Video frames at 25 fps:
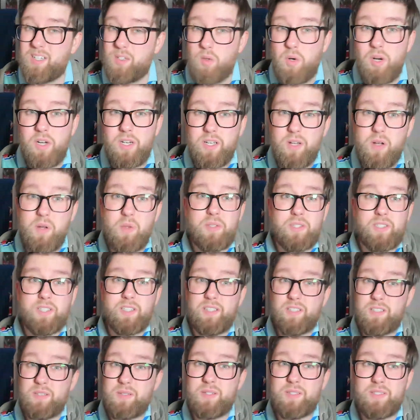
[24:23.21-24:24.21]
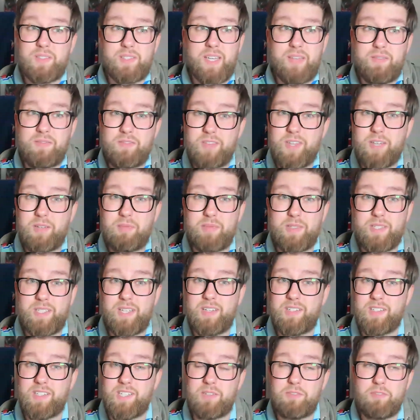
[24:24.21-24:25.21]
Guardiola's going to do the same thing
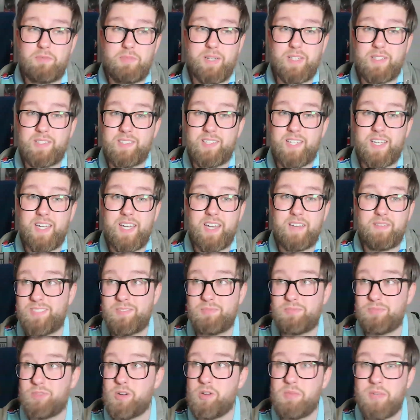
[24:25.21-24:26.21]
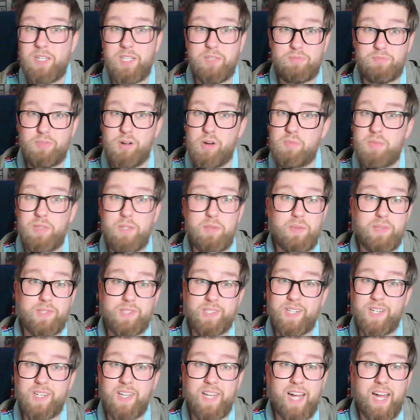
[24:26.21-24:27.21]
potentially with Man City. It's probably
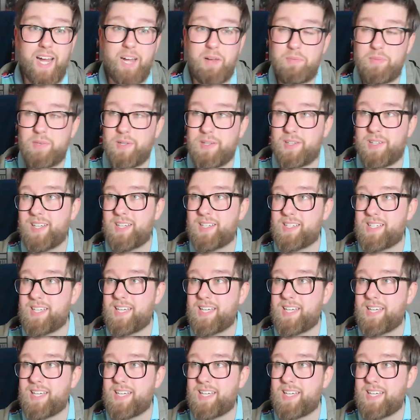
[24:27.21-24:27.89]
what's going to happen.